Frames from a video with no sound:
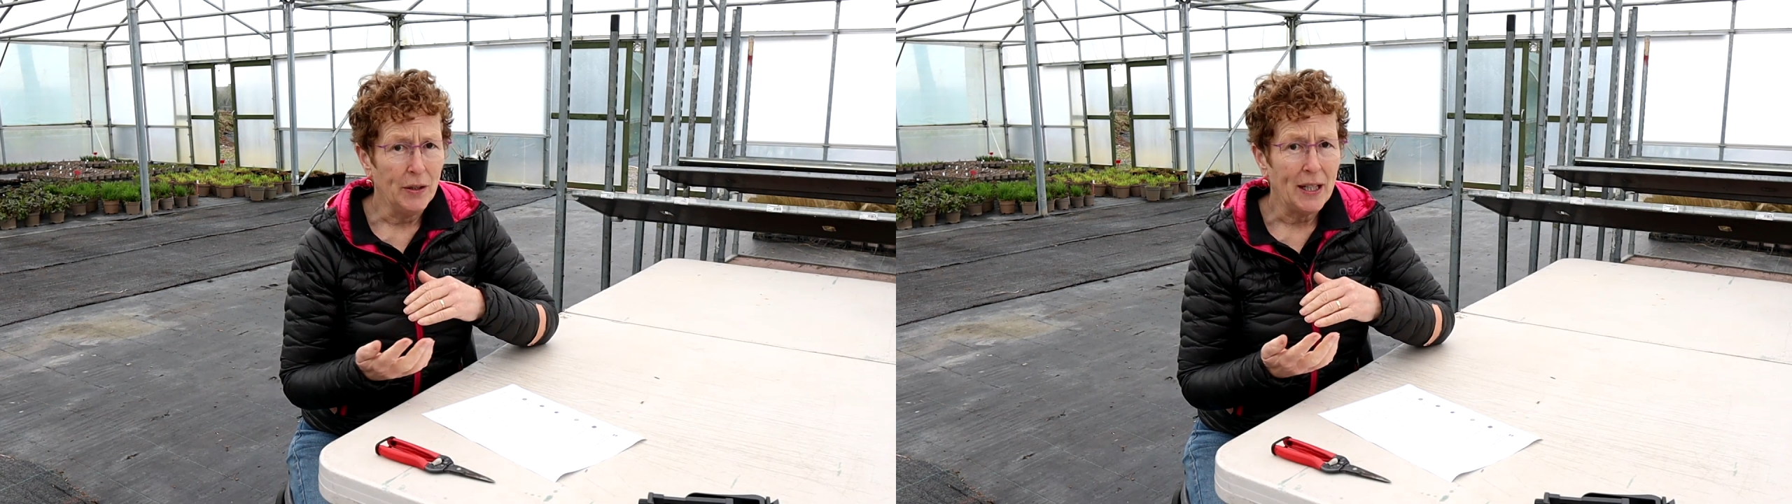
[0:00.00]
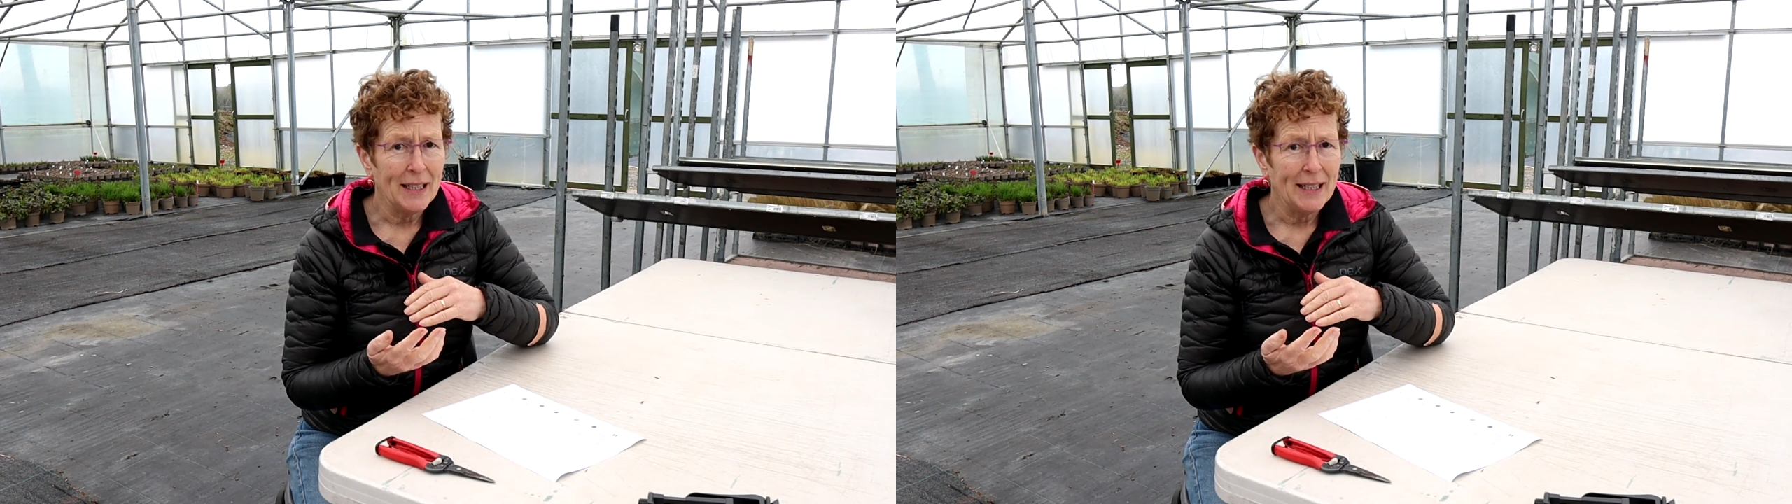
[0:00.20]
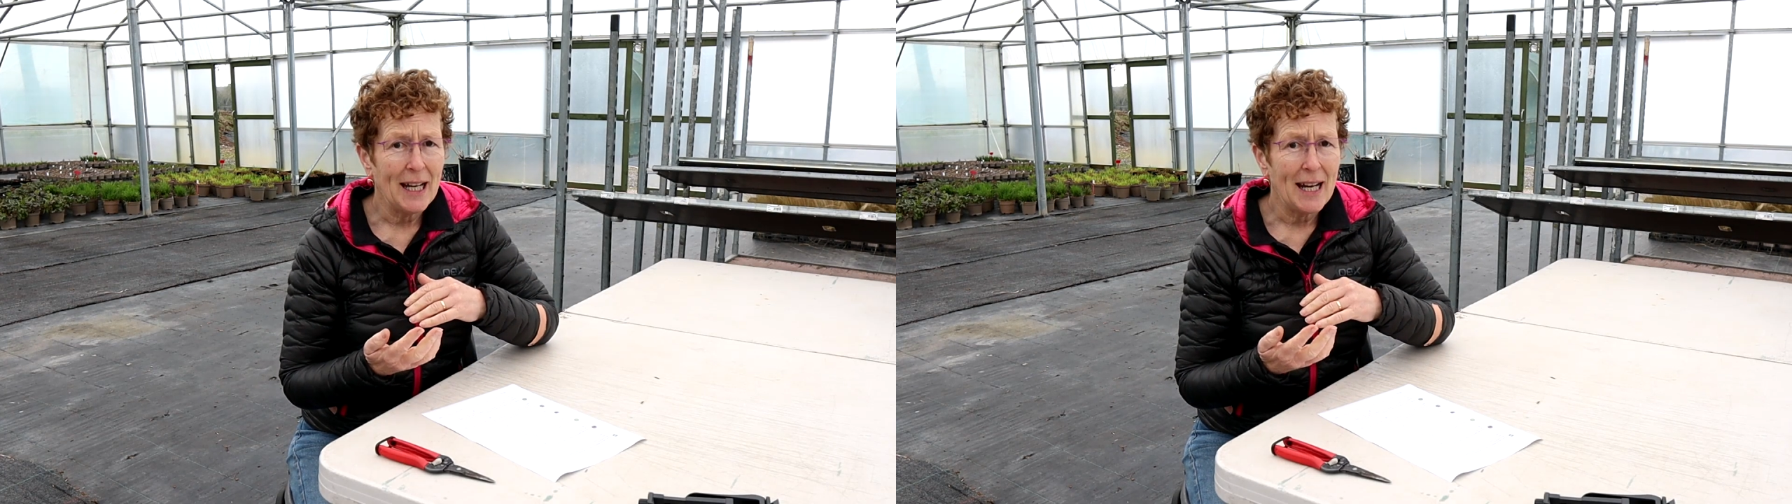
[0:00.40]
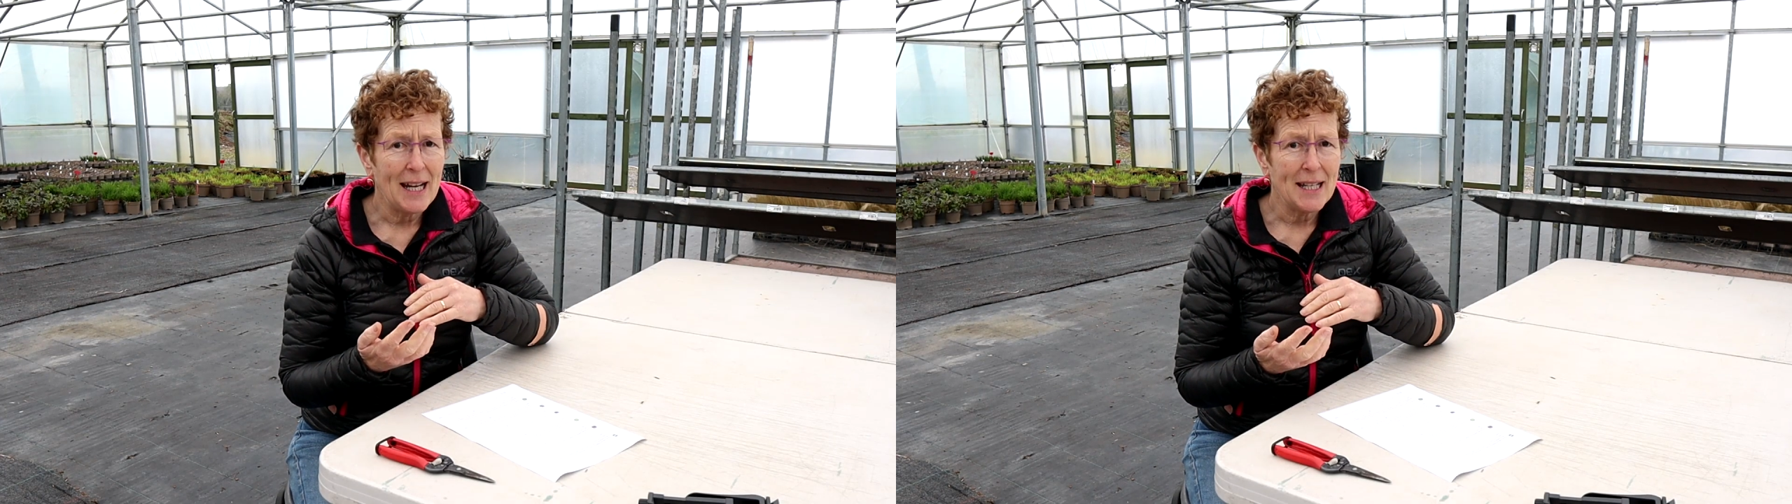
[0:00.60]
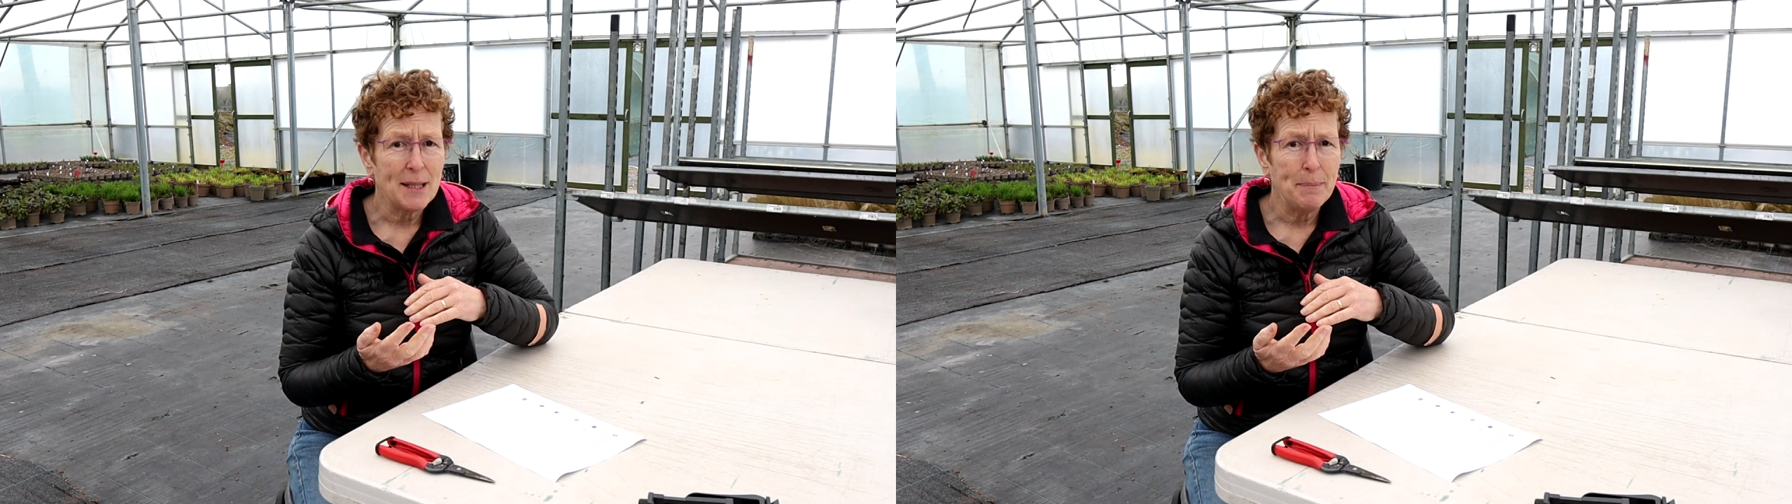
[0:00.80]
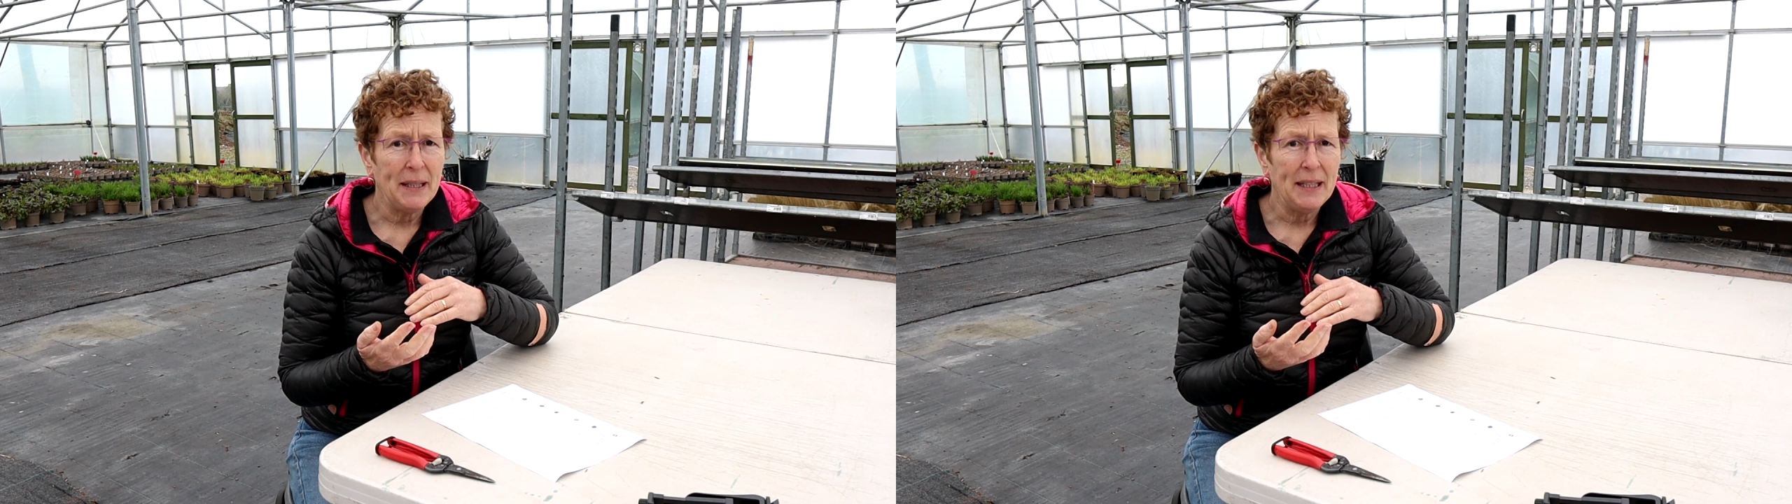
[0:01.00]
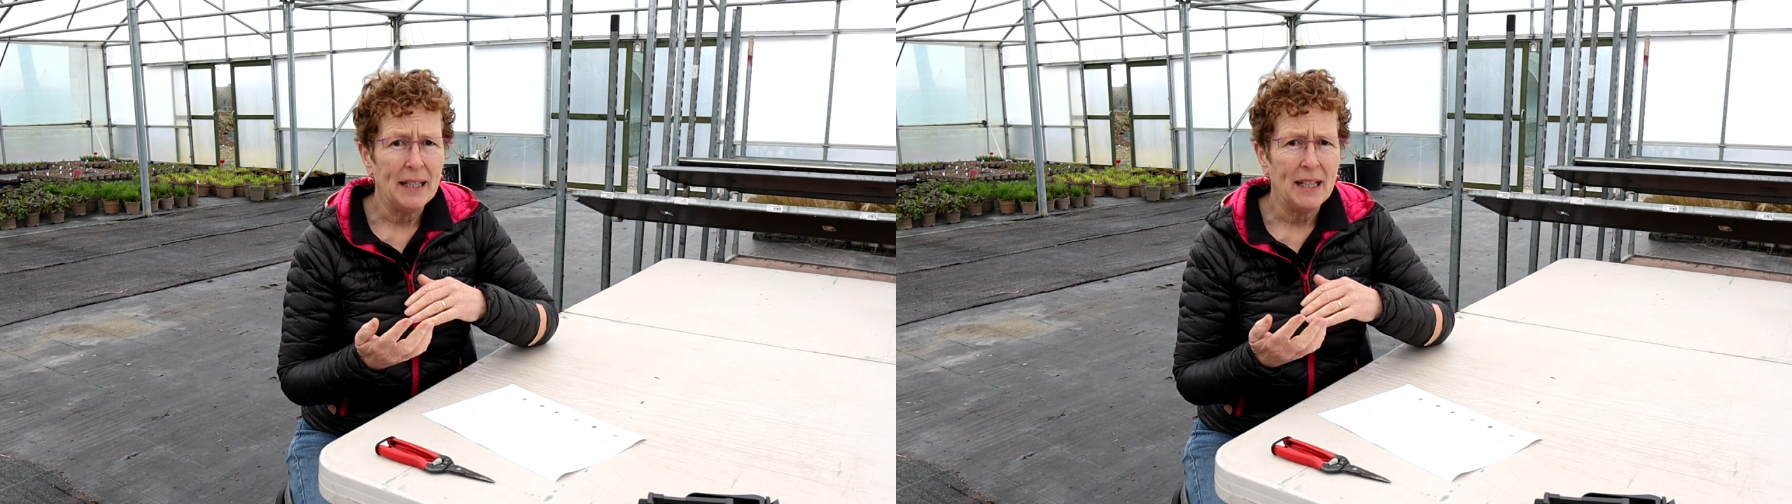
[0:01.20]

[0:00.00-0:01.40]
can get SB